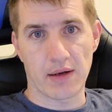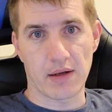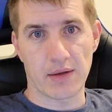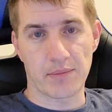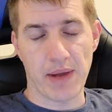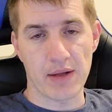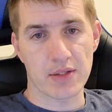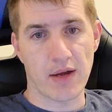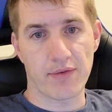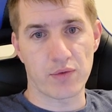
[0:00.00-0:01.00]
and bounced
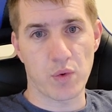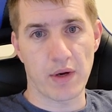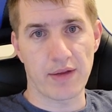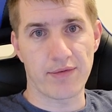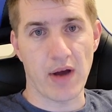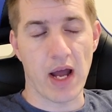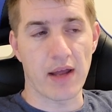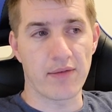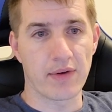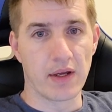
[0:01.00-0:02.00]
off of
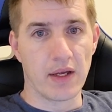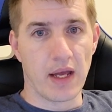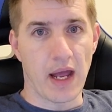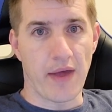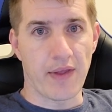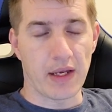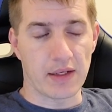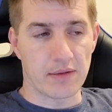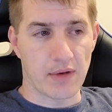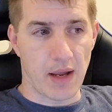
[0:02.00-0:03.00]
25, and
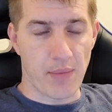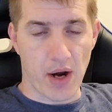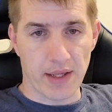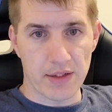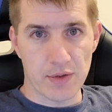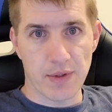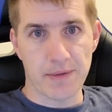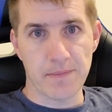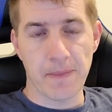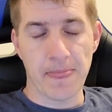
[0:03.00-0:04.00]
then I bought into
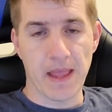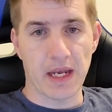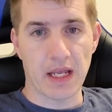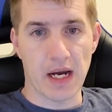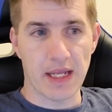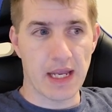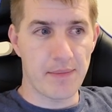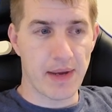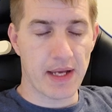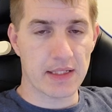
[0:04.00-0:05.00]
it, and it kind of
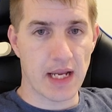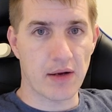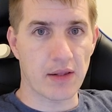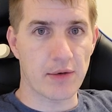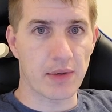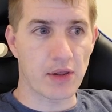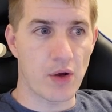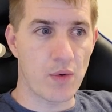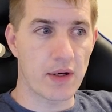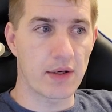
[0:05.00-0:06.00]
came back down a little bit
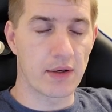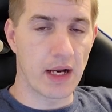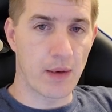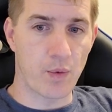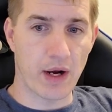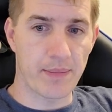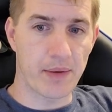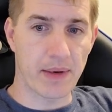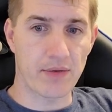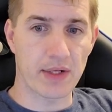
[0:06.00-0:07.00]
lower. And where I put
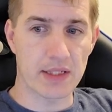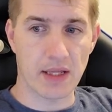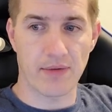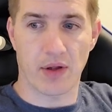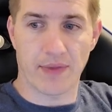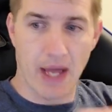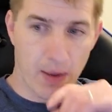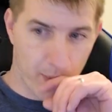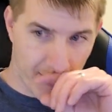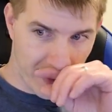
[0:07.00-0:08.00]
my risk level on
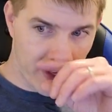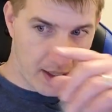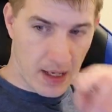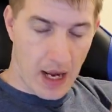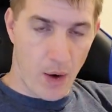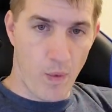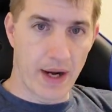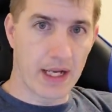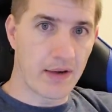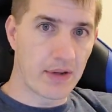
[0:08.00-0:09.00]
that one, I
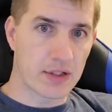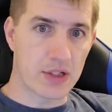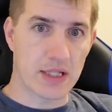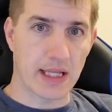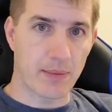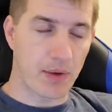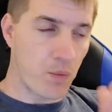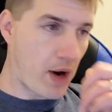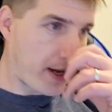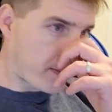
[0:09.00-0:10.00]
wanted to give it just a little bit
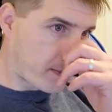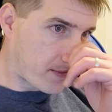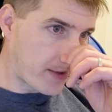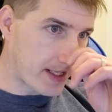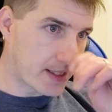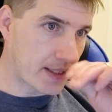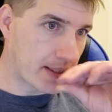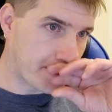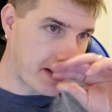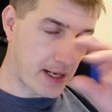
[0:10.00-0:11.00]
wider of a risk
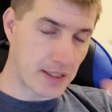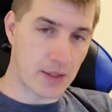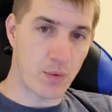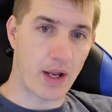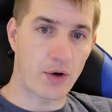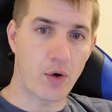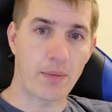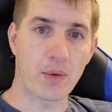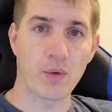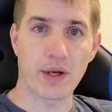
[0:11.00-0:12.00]
compared to what I
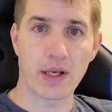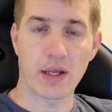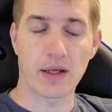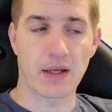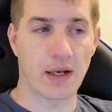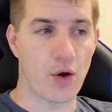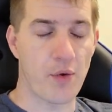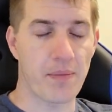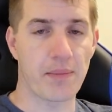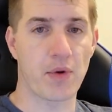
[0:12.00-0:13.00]
normally would in an
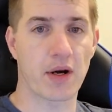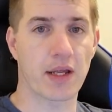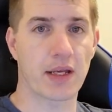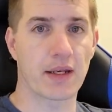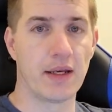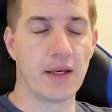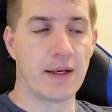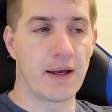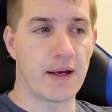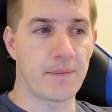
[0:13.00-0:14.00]
open market.
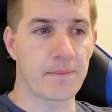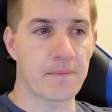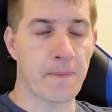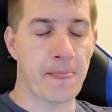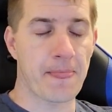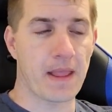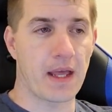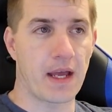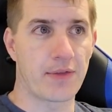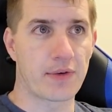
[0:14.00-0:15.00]

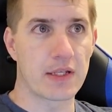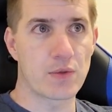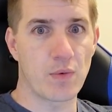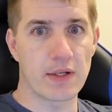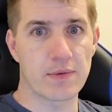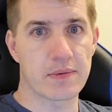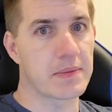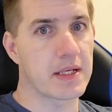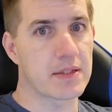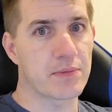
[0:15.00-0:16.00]
And the reason was
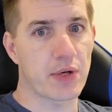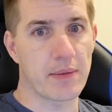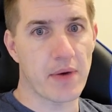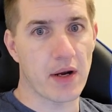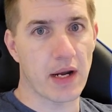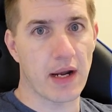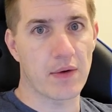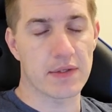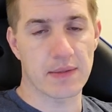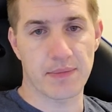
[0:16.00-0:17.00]
because of pre-market. I
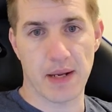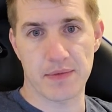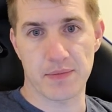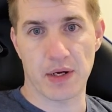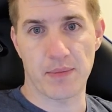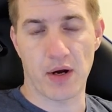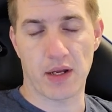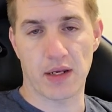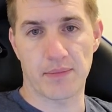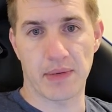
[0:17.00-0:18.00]
know sometimes
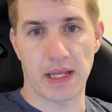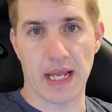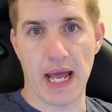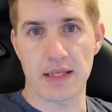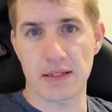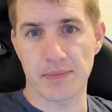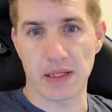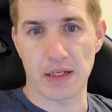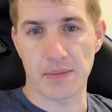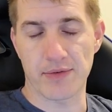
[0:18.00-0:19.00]
pre-market bid and ask can be
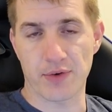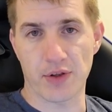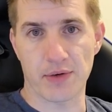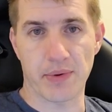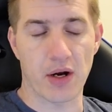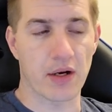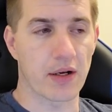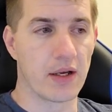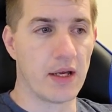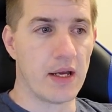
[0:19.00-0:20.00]
a little bit further
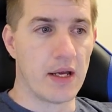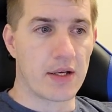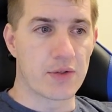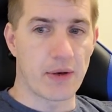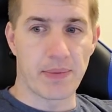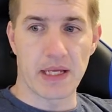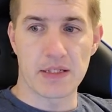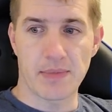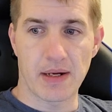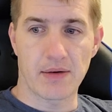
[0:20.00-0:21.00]
apart. So I
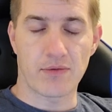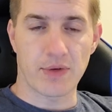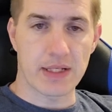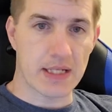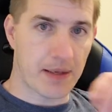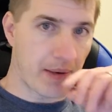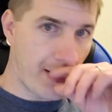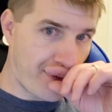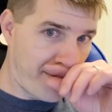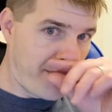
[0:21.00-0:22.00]
placed my risk at about